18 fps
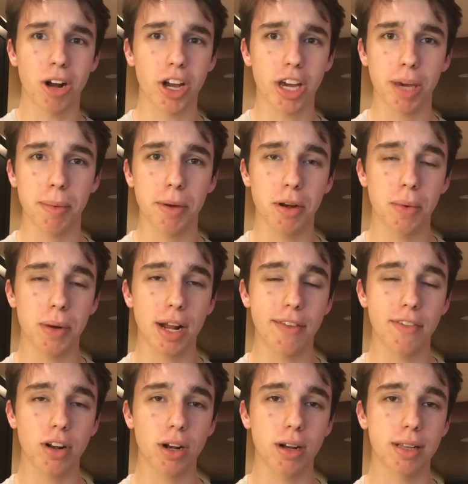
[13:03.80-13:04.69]
argument or
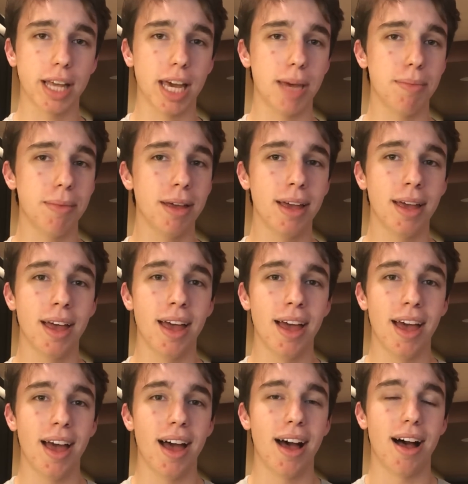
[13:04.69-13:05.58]
whatever claim,
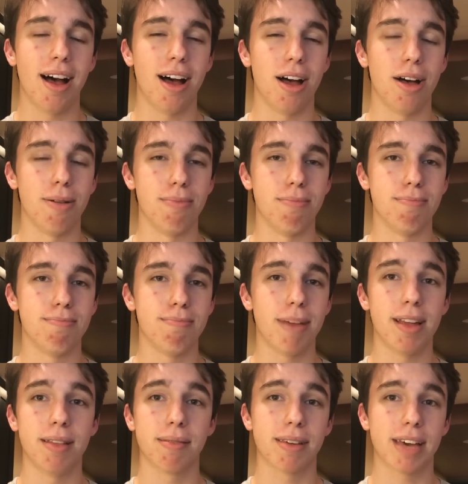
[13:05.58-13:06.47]
um,
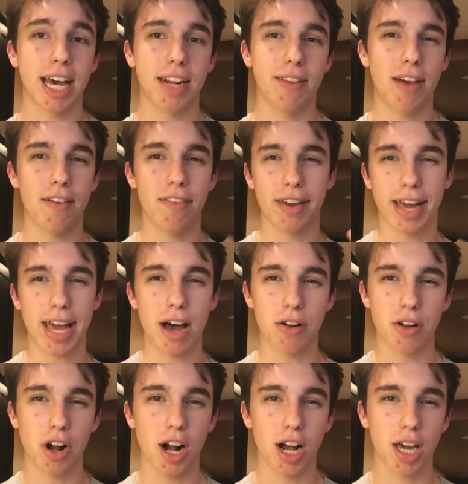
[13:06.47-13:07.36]
and kind of have a
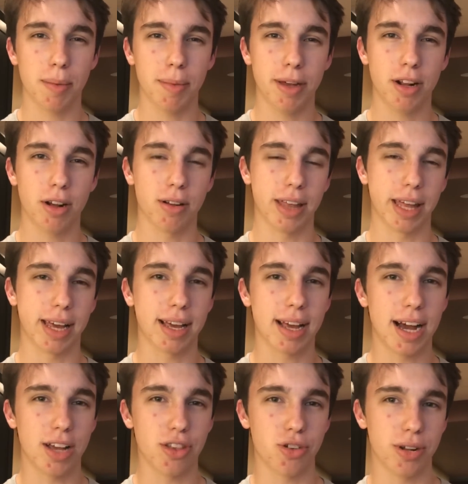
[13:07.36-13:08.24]
counter argument or like
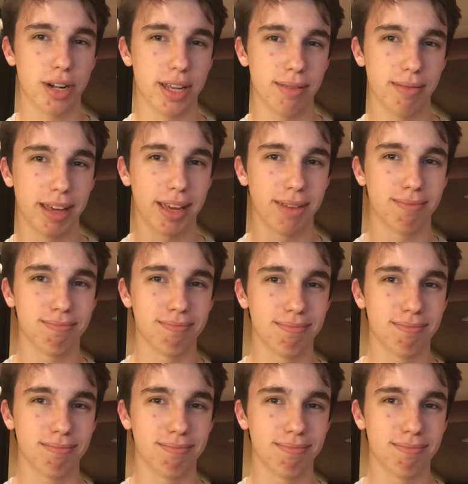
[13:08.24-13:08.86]
contradict like